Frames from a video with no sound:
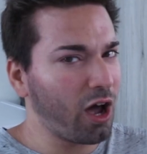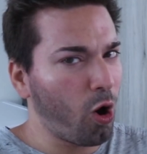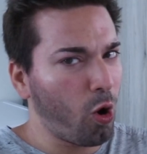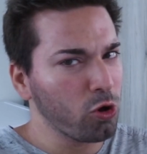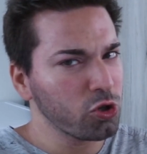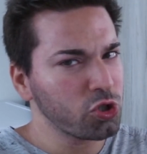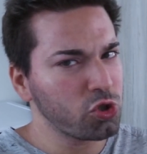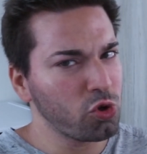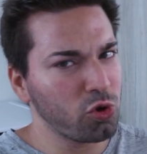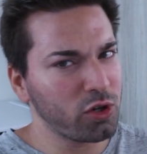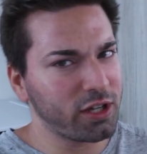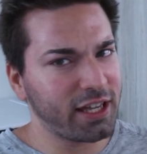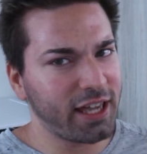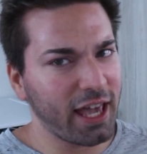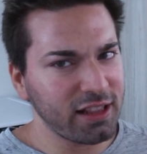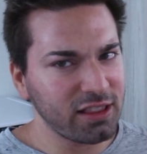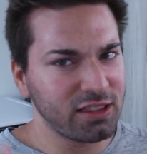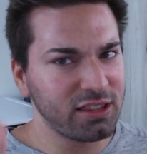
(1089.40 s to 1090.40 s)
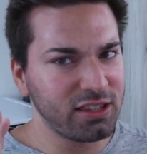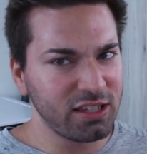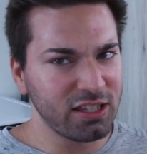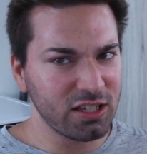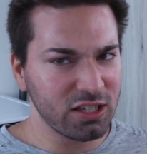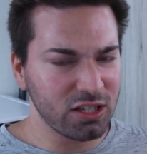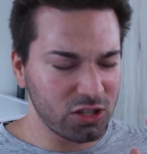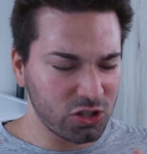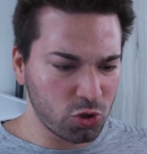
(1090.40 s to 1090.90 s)
also get
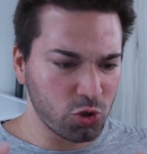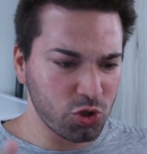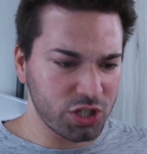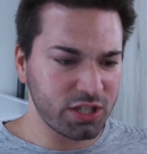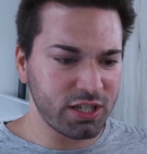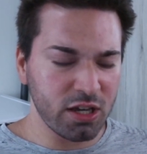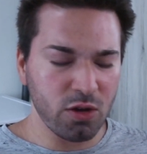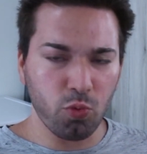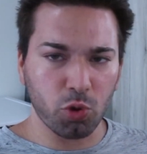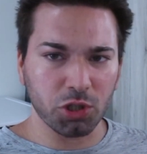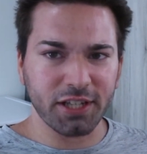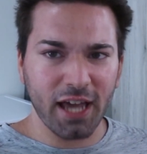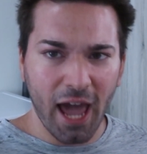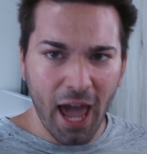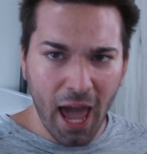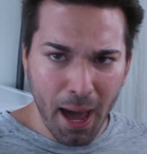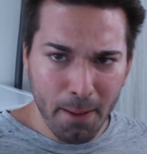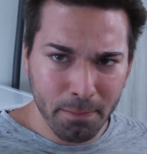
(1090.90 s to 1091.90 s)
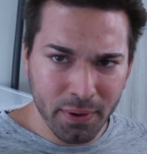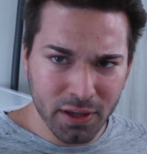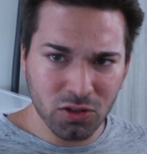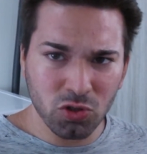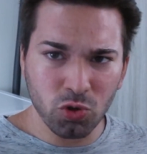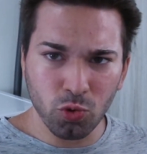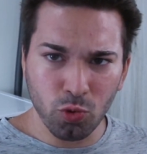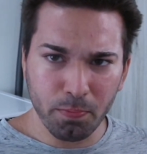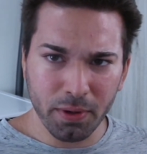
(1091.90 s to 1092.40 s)
to see what
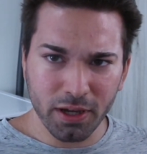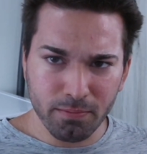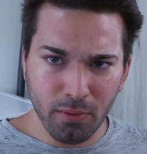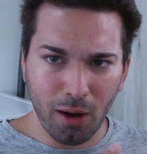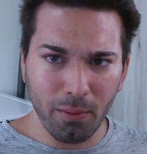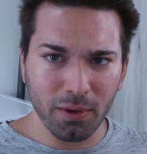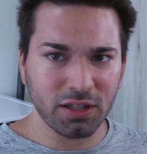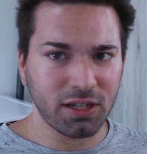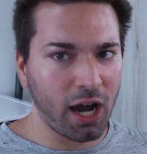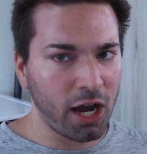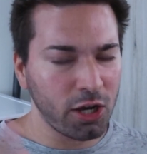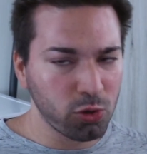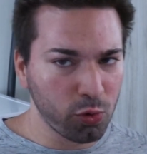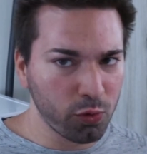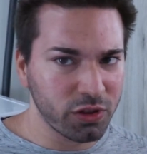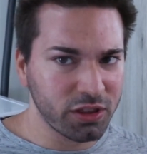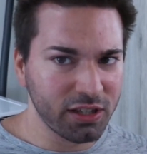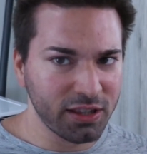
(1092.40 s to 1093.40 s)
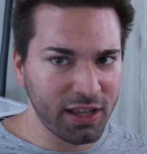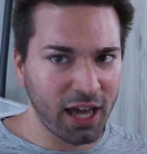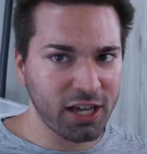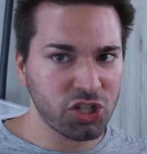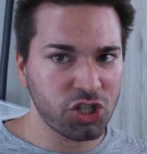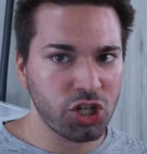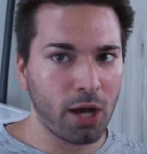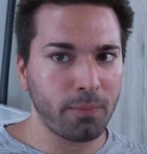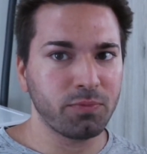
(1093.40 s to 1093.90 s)
happened to Big Mom and Kaido with the
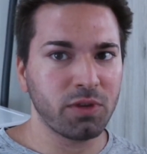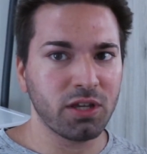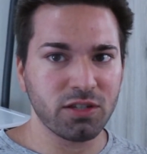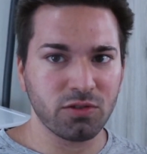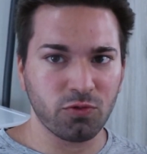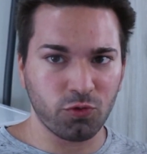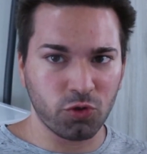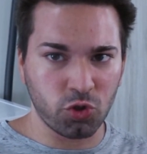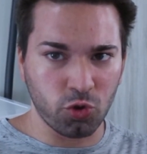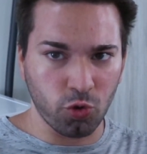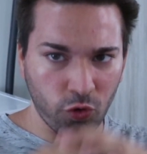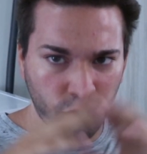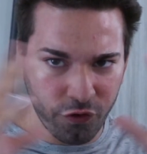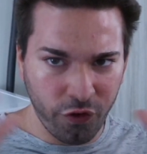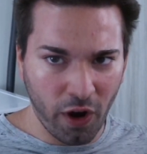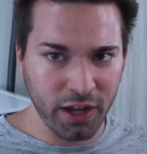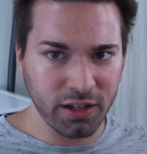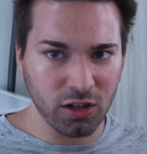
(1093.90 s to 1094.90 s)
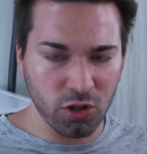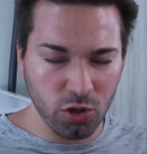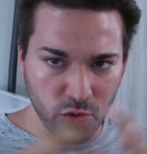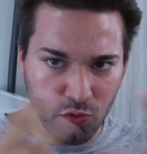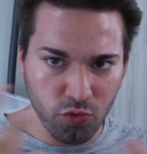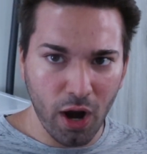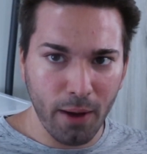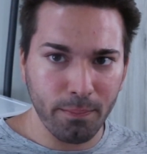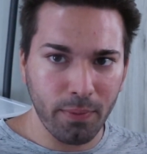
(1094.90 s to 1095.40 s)
next chapters to finally
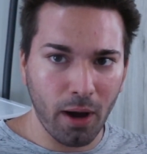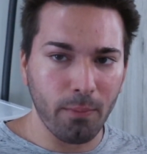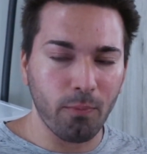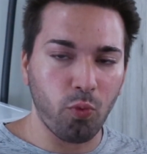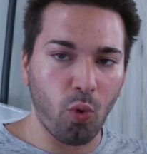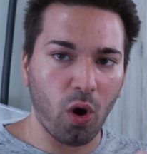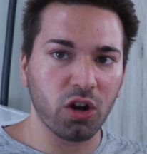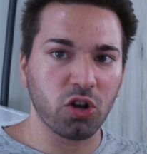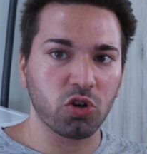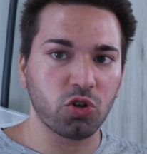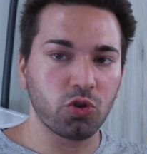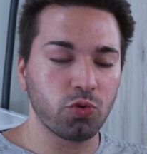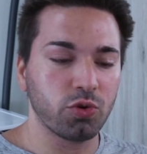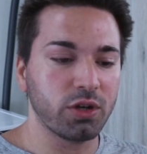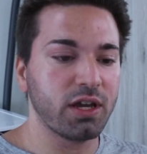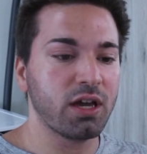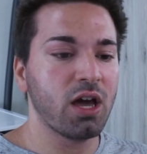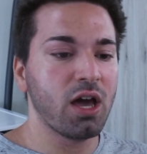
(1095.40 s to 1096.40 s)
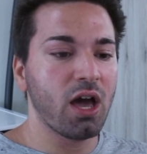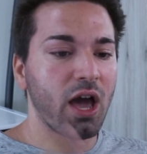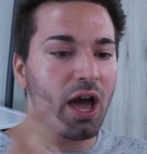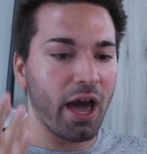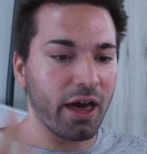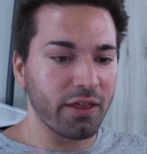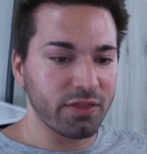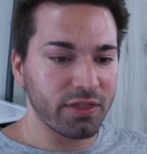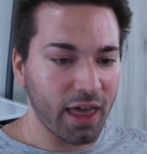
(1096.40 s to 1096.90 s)
wrap up WANOKUNI,
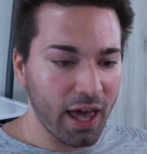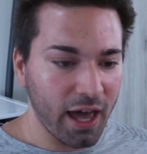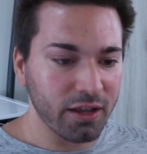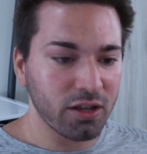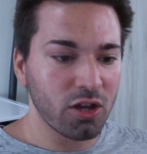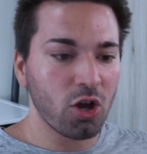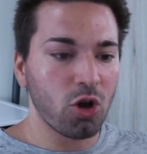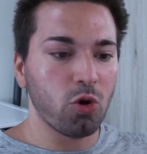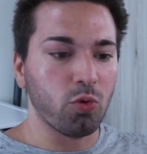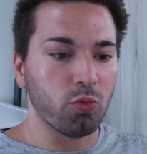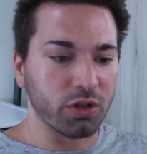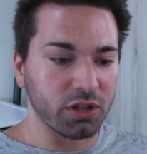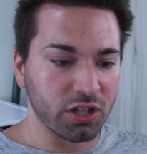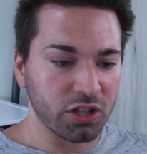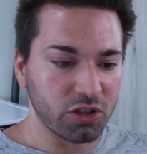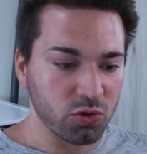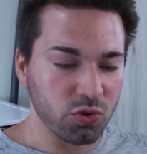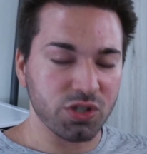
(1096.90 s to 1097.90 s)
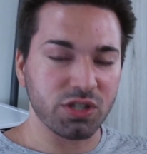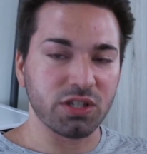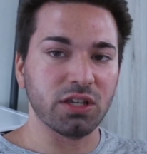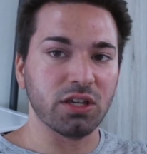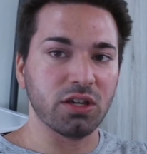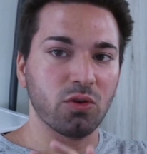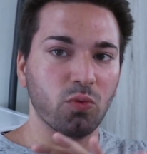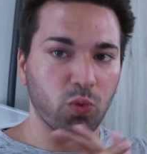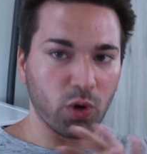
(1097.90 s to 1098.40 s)
and then we need to
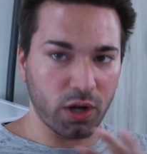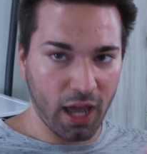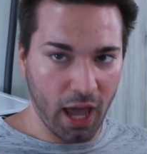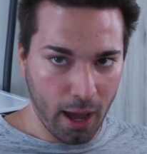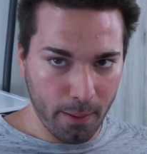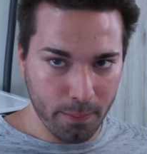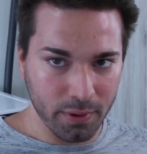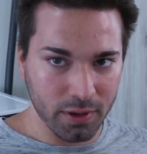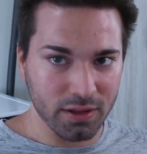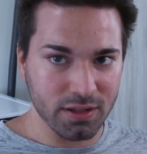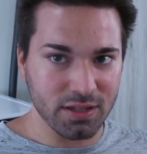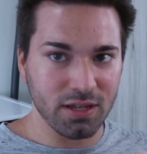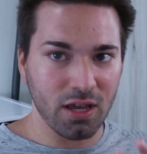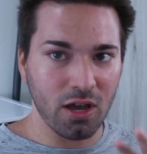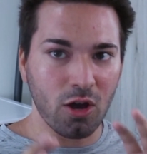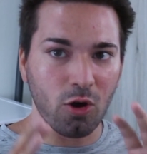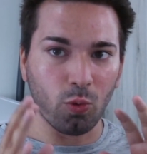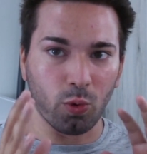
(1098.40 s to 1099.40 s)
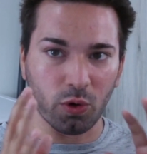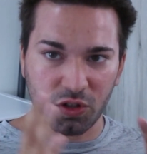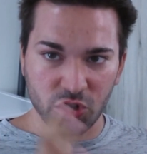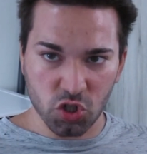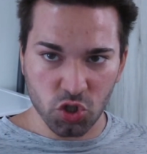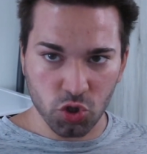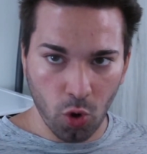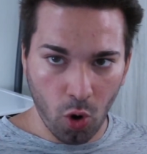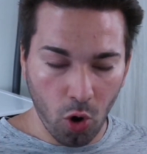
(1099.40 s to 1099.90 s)
see what happens with
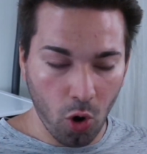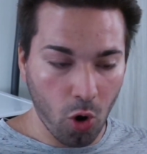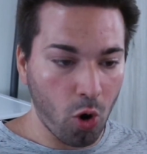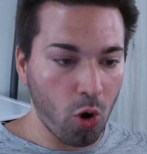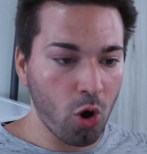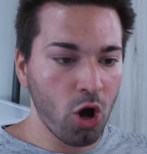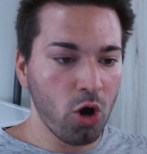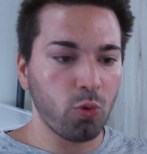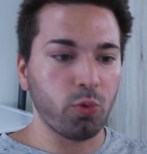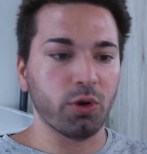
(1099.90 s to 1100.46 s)
Zoro.